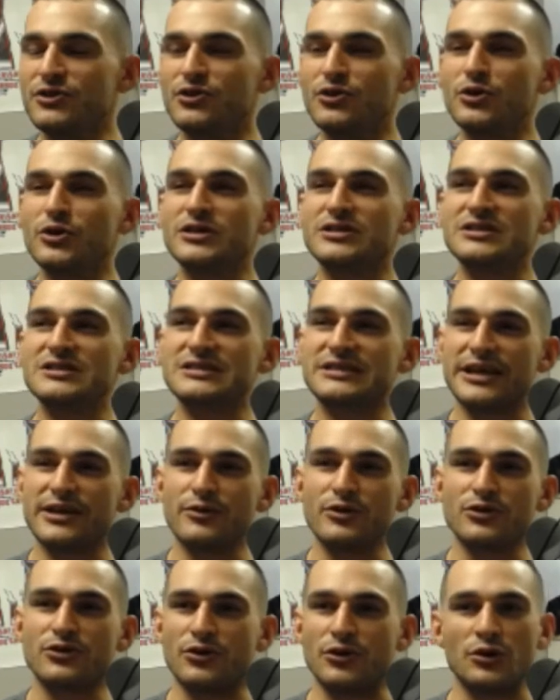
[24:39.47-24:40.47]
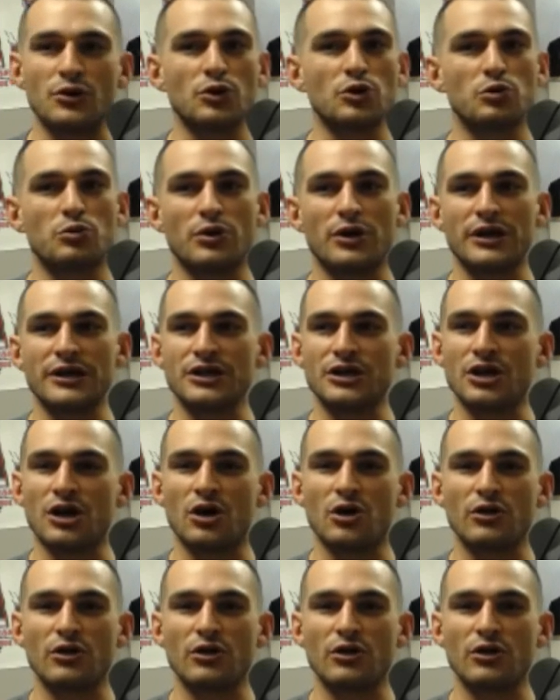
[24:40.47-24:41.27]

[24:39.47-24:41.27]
They've been doing it since they were 2, but